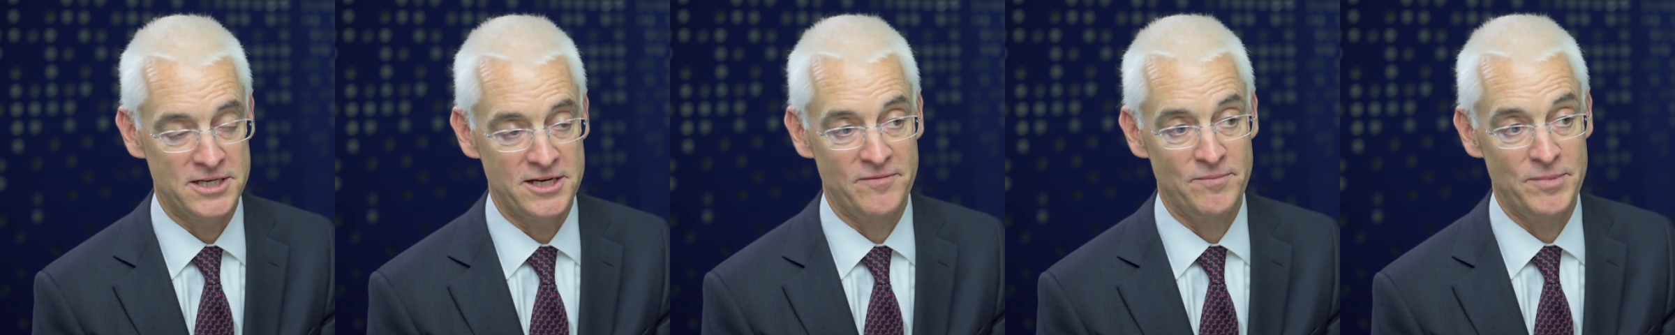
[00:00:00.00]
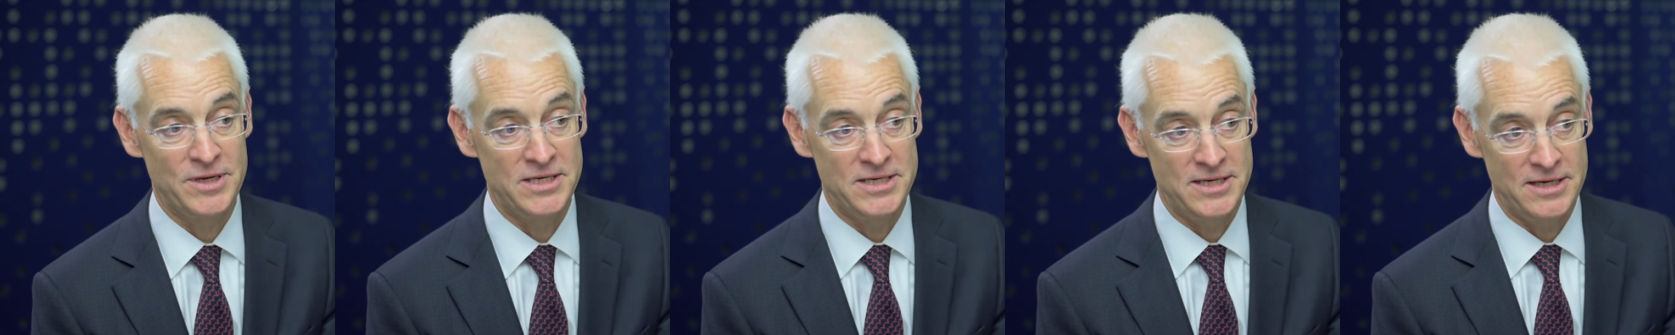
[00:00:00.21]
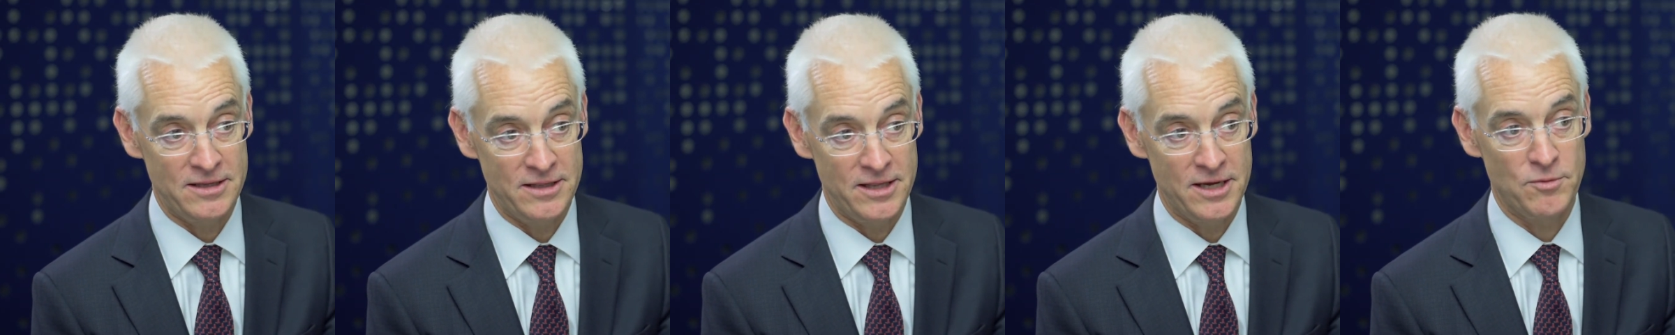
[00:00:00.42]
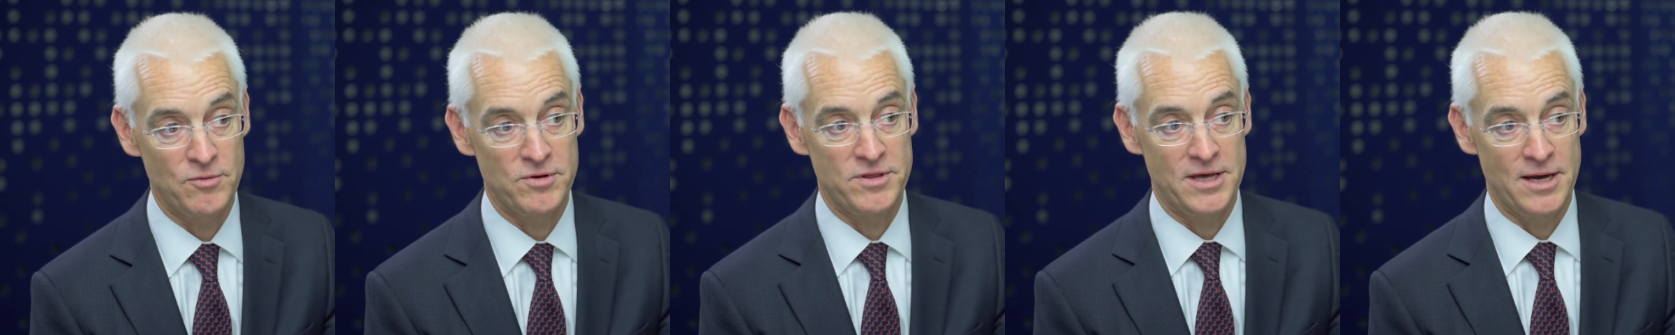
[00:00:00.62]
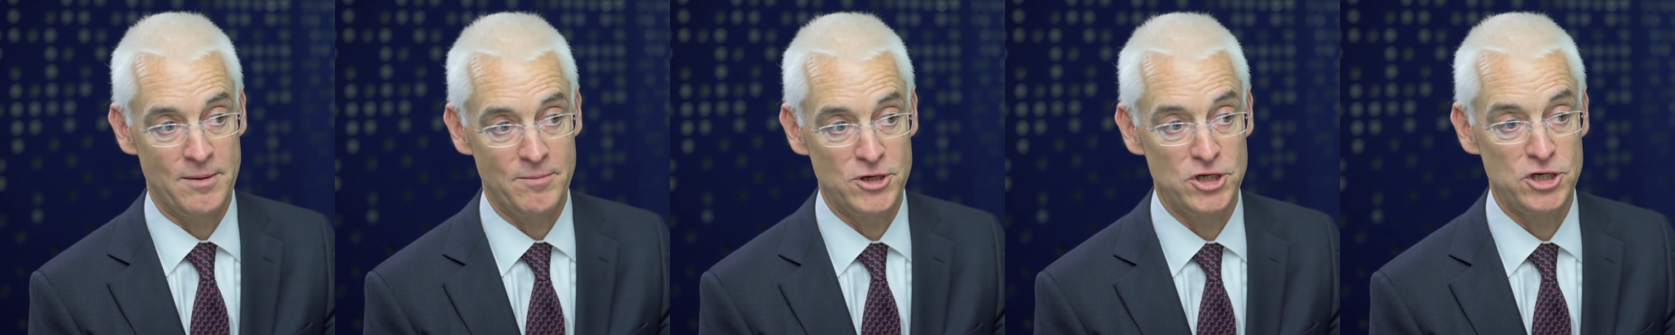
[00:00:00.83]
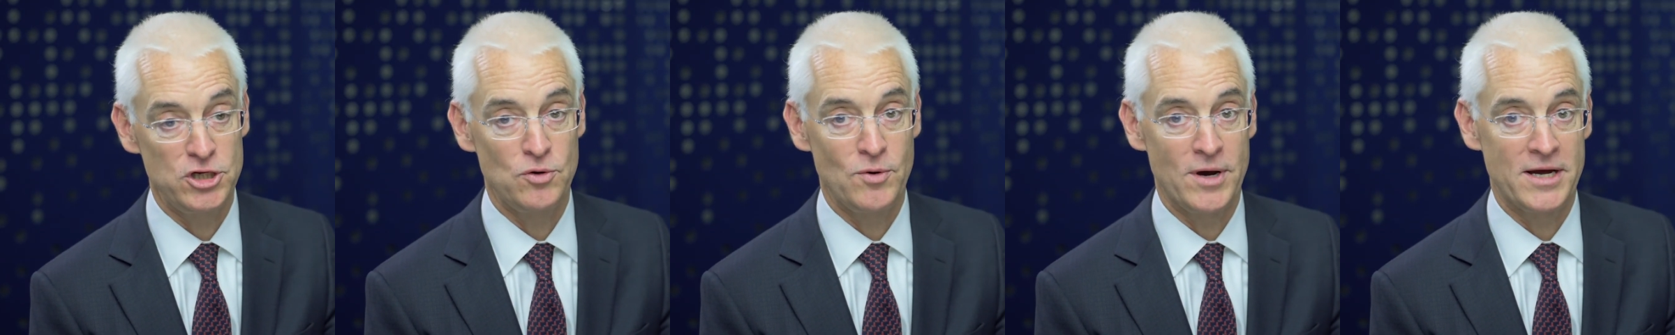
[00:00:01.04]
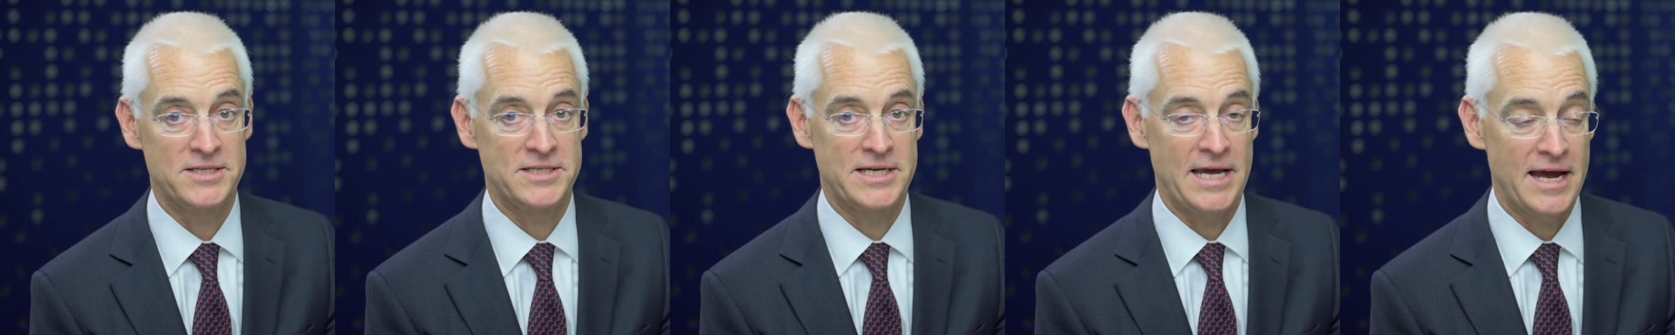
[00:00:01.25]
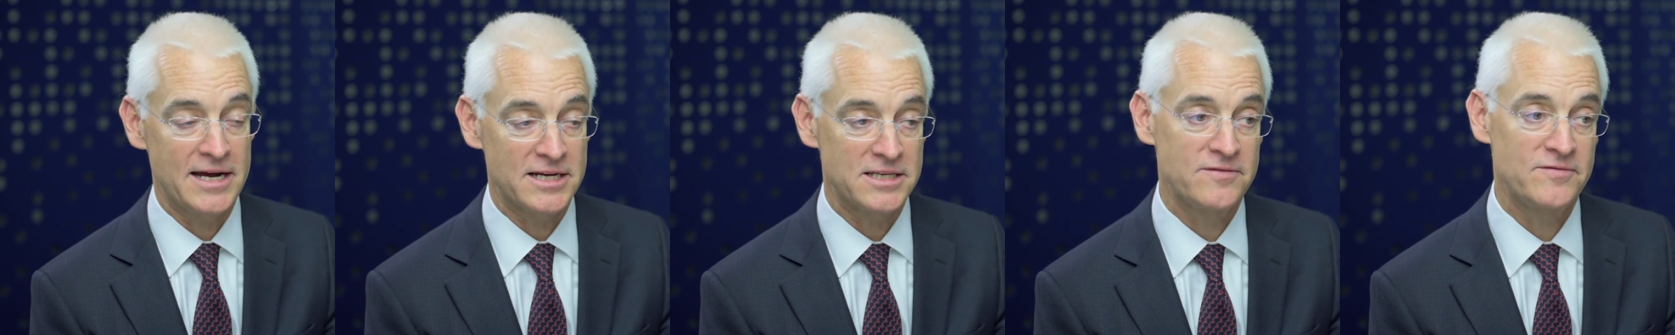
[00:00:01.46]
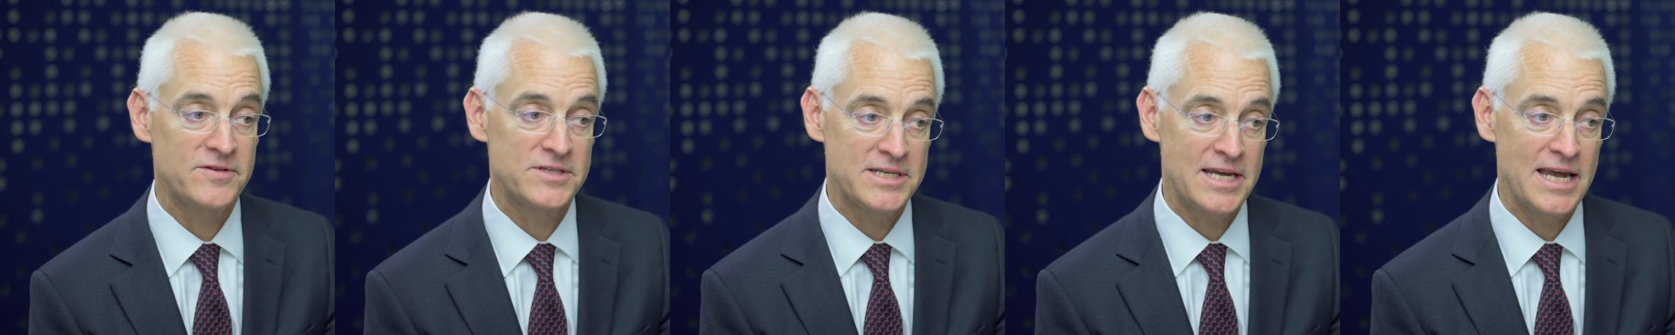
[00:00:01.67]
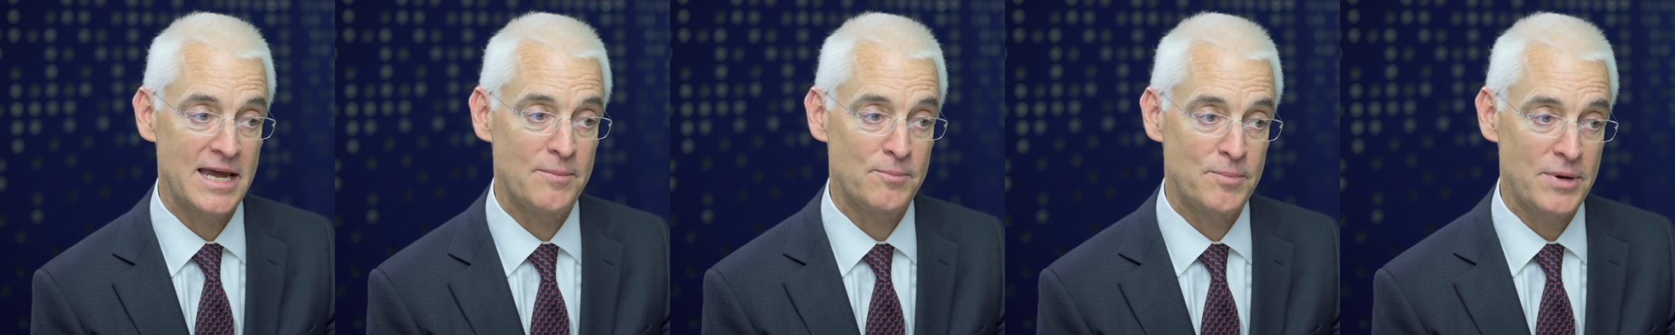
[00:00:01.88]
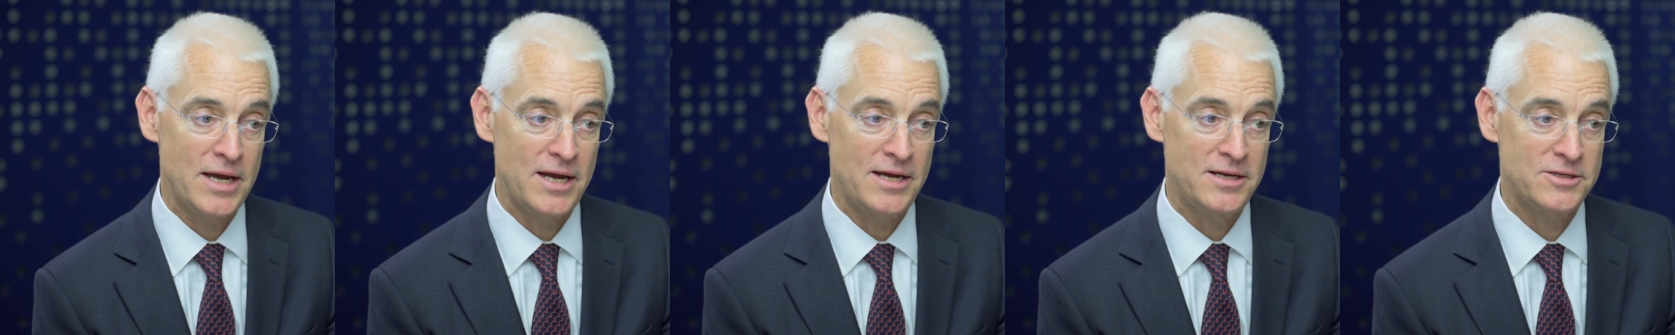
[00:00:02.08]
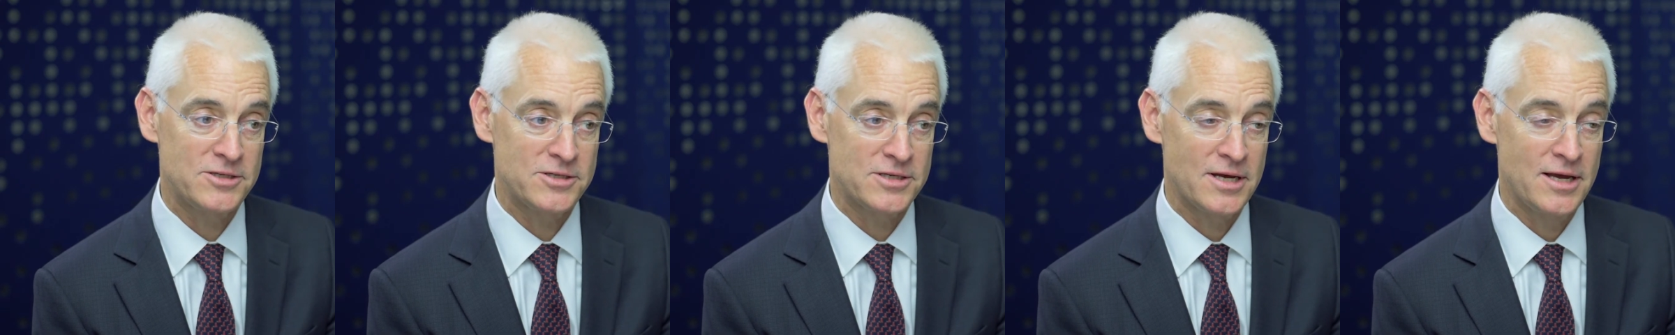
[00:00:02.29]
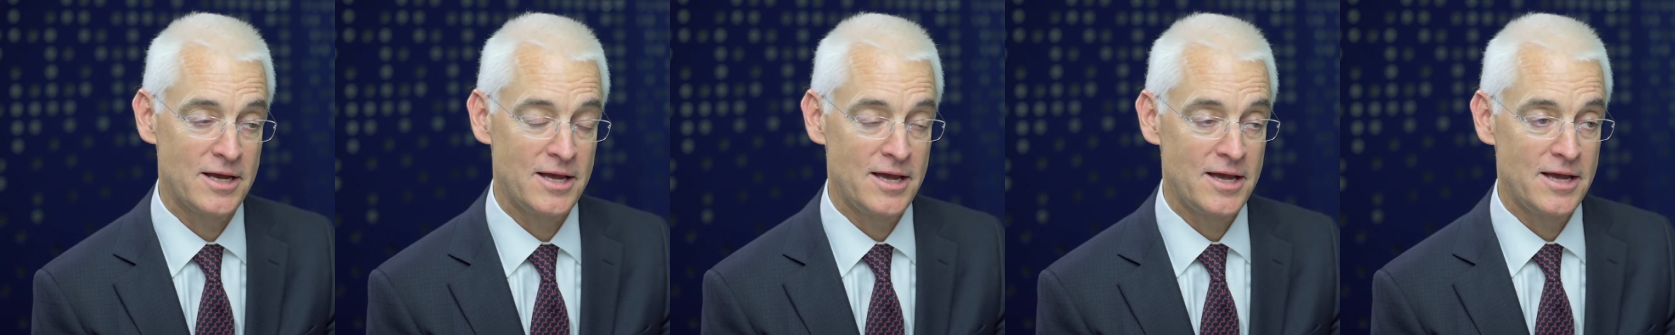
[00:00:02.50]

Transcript: and have been dealing with them in U.S. activist campaigns.